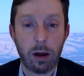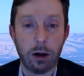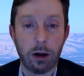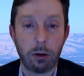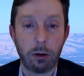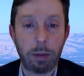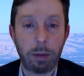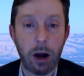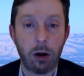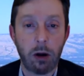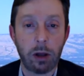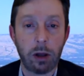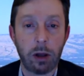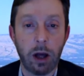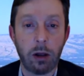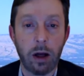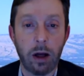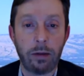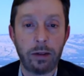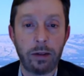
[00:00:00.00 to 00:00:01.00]
parallel
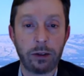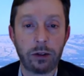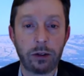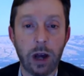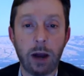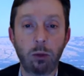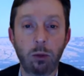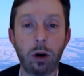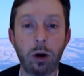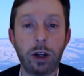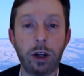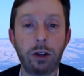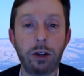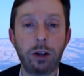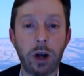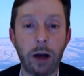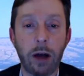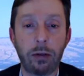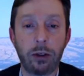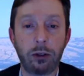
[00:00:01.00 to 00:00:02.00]
on this side, where you've
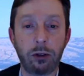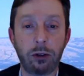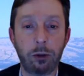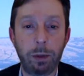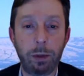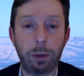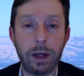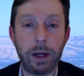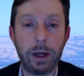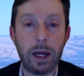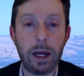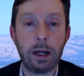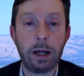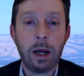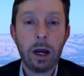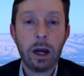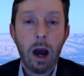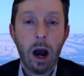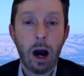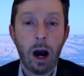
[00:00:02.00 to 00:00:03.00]
got the speed
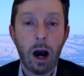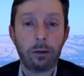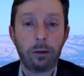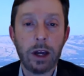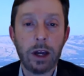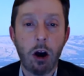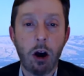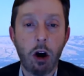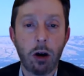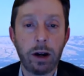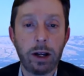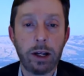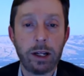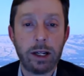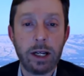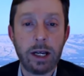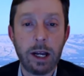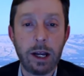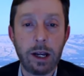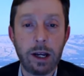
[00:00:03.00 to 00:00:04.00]
of the
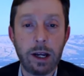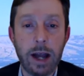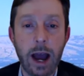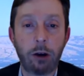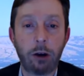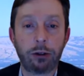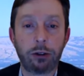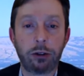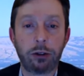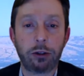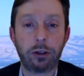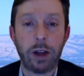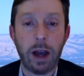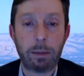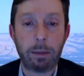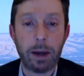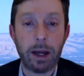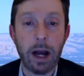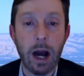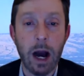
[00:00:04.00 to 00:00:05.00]
R&D now
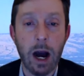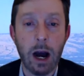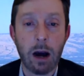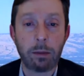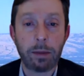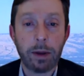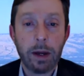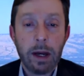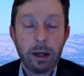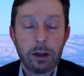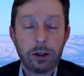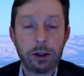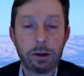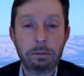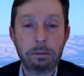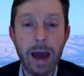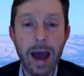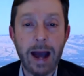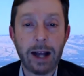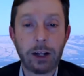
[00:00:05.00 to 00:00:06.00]
stepping up to
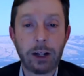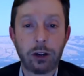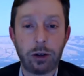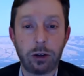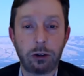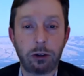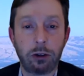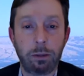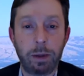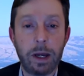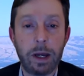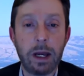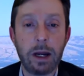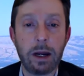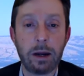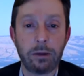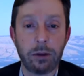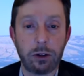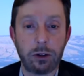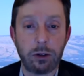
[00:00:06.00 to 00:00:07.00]
match the speed
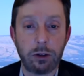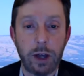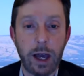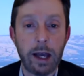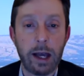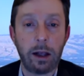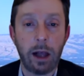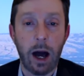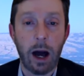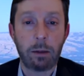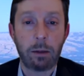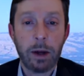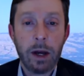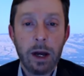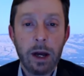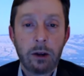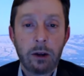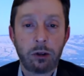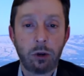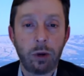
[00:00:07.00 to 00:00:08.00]
of the scale up.
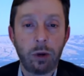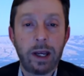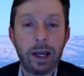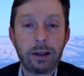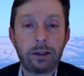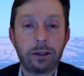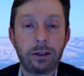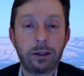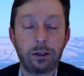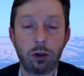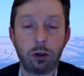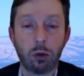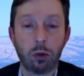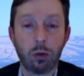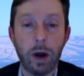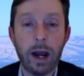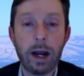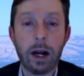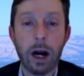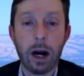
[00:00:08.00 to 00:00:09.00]
So it gets this
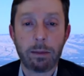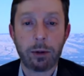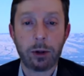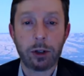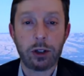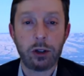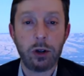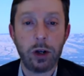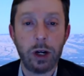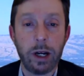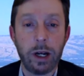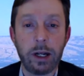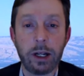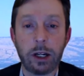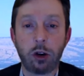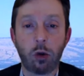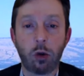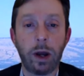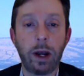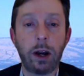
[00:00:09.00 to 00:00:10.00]
great opportunity to
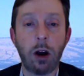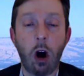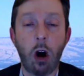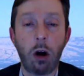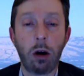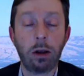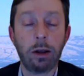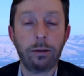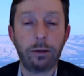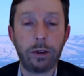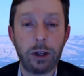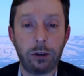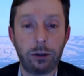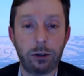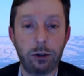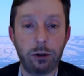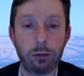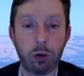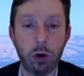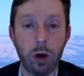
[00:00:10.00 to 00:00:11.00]
create all of these
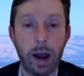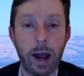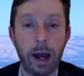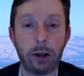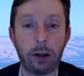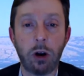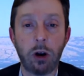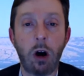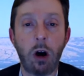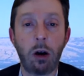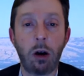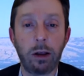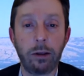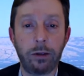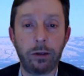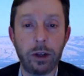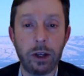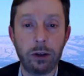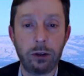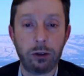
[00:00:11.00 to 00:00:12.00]
new brands, all
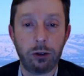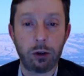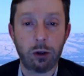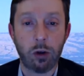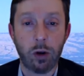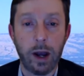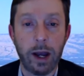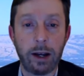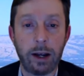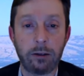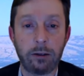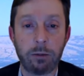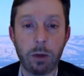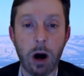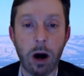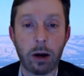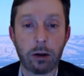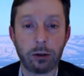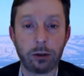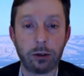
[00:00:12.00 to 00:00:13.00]
of these creative
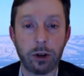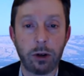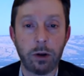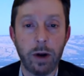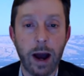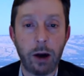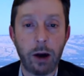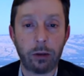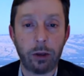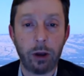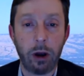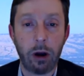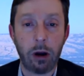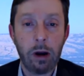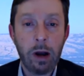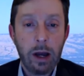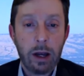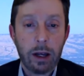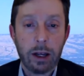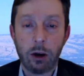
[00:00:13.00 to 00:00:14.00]
models that are out there.
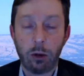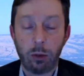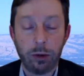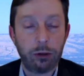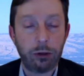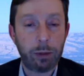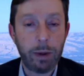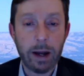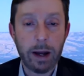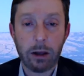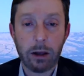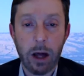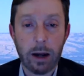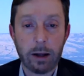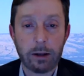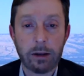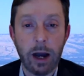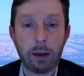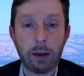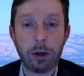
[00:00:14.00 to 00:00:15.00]
We've spent a lot
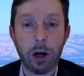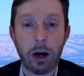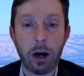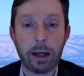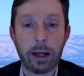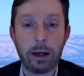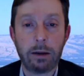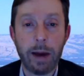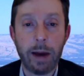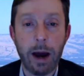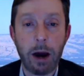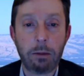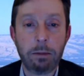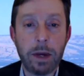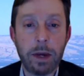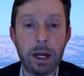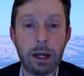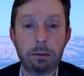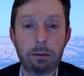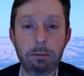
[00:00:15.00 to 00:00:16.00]
of time talking about
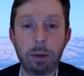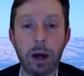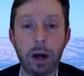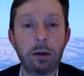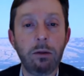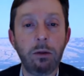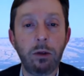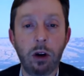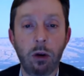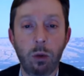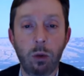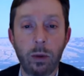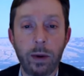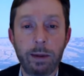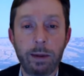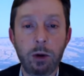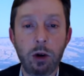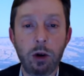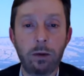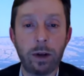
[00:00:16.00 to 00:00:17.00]
meat, but when we
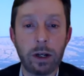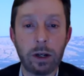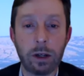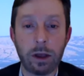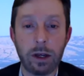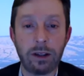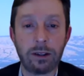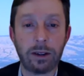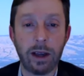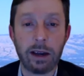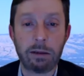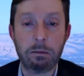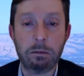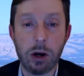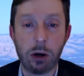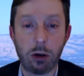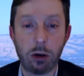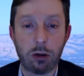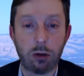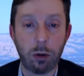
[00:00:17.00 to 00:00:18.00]
move into things like
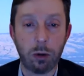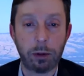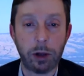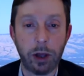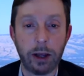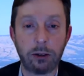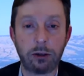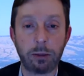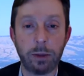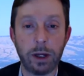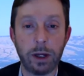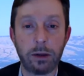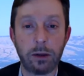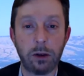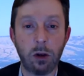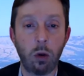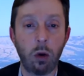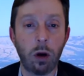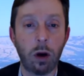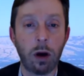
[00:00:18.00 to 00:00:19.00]
milk replacement
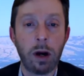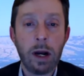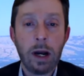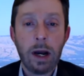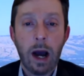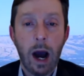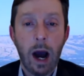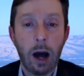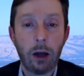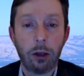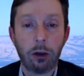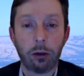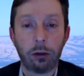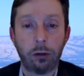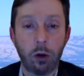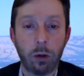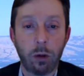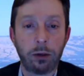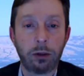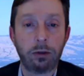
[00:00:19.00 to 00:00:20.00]
or other
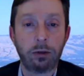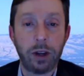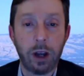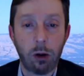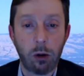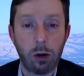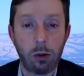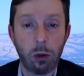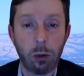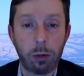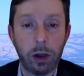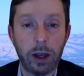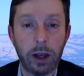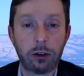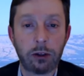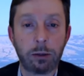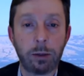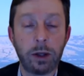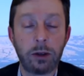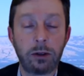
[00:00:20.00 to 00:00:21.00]
forms of dairy
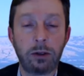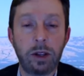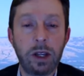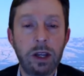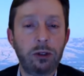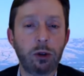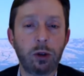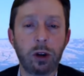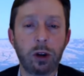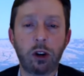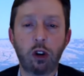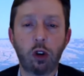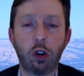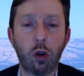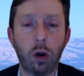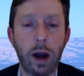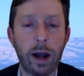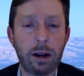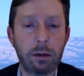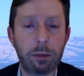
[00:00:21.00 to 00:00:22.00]
replacements, these are
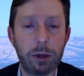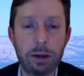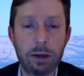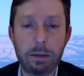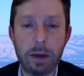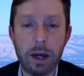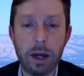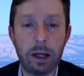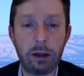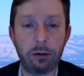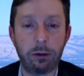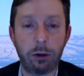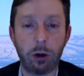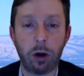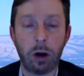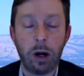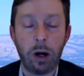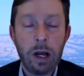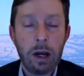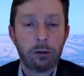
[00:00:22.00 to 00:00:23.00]
incredibly
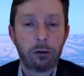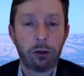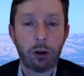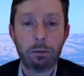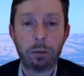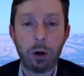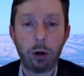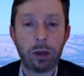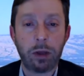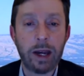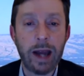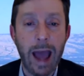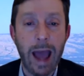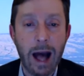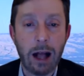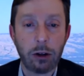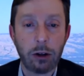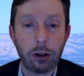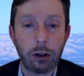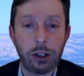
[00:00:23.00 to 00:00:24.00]
meaningful from both an
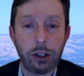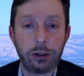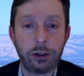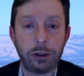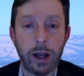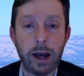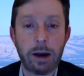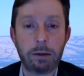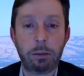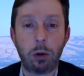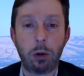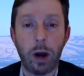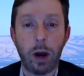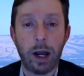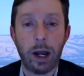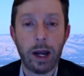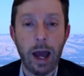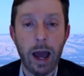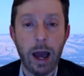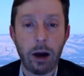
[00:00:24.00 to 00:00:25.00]
allergy
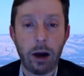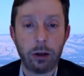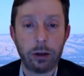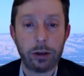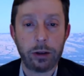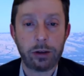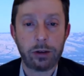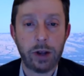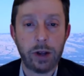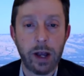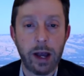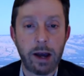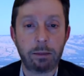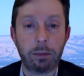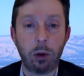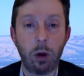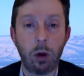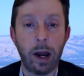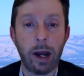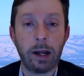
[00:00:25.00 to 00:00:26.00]
standpoint, a health
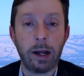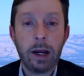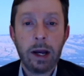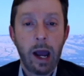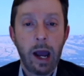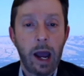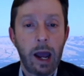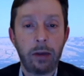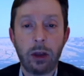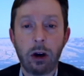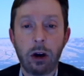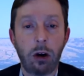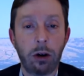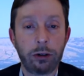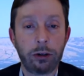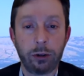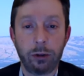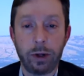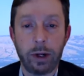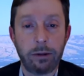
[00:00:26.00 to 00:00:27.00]
standpoint, and then
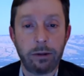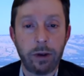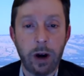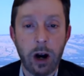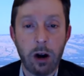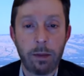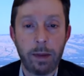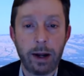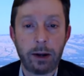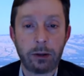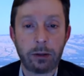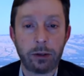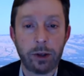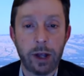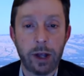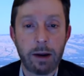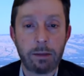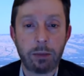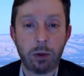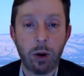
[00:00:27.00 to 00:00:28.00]
also an environmental
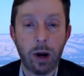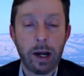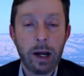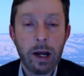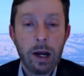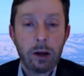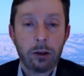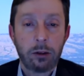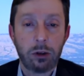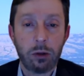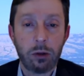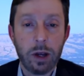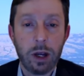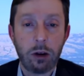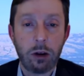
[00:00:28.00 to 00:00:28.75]
standpoint. So,